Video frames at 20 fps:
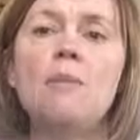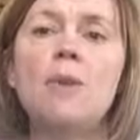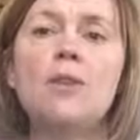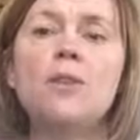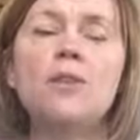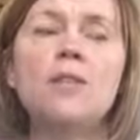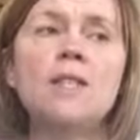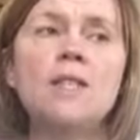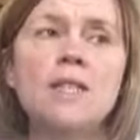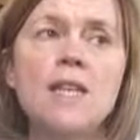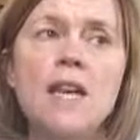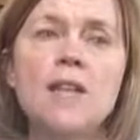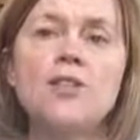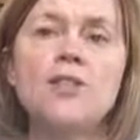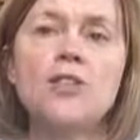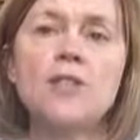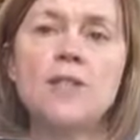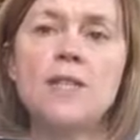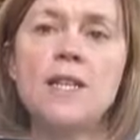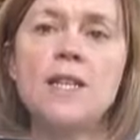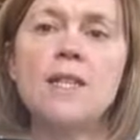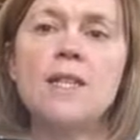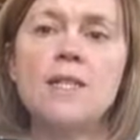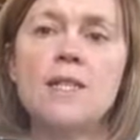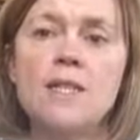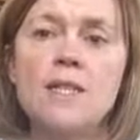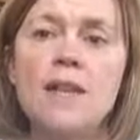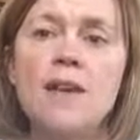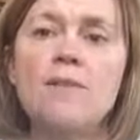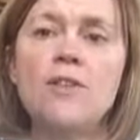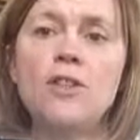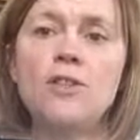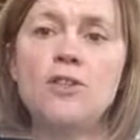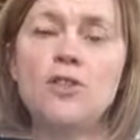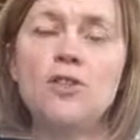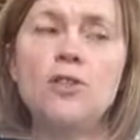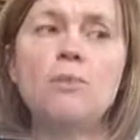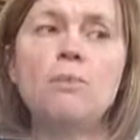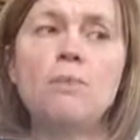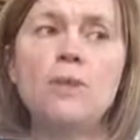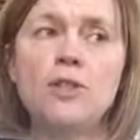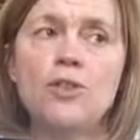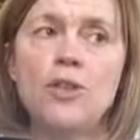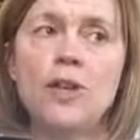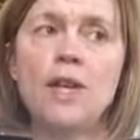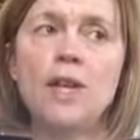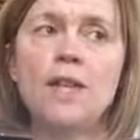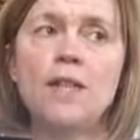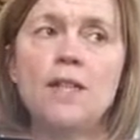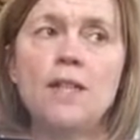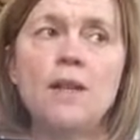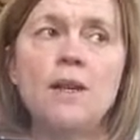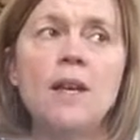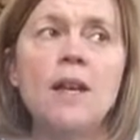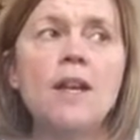under section 67 should be triggered.